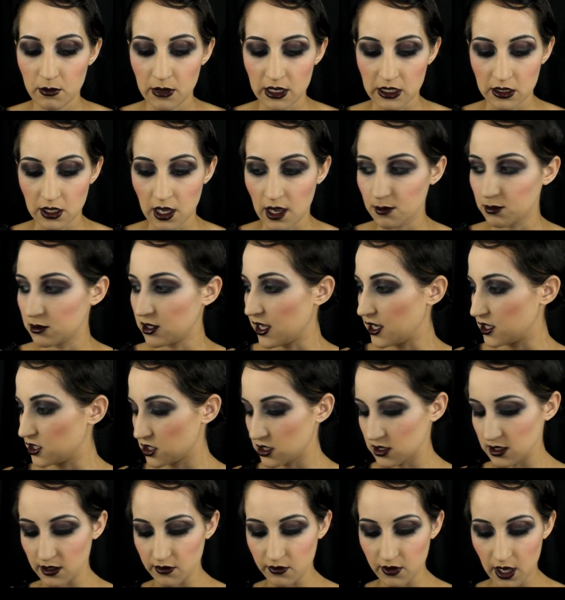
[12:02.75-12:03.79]
my top
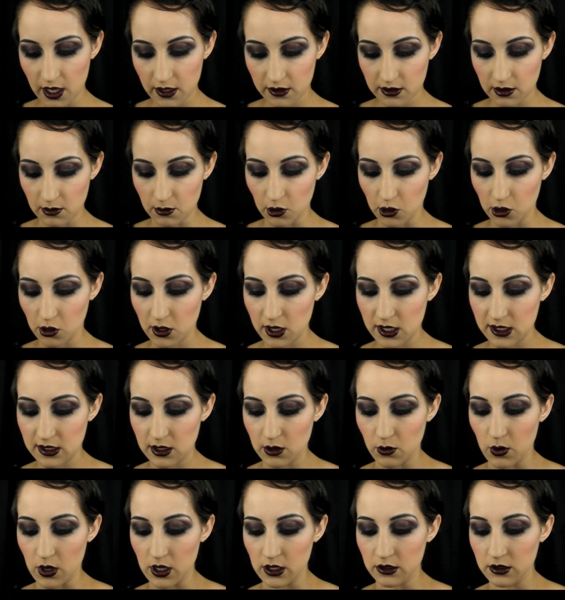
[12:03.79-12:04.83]
lashes. I've got some
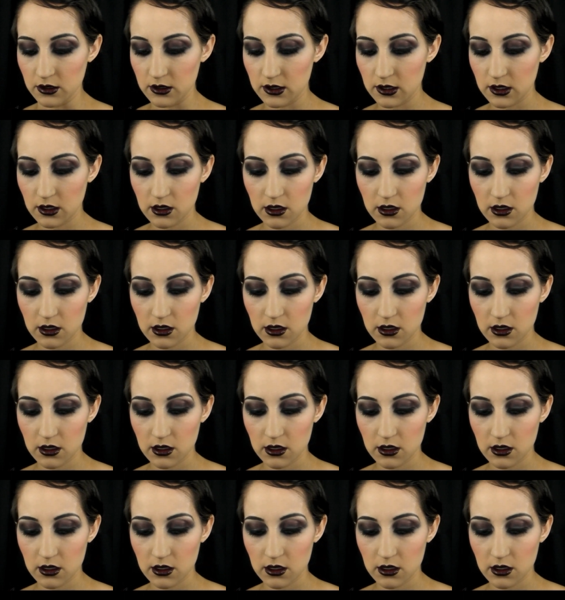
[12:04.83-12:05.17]
crazy ones.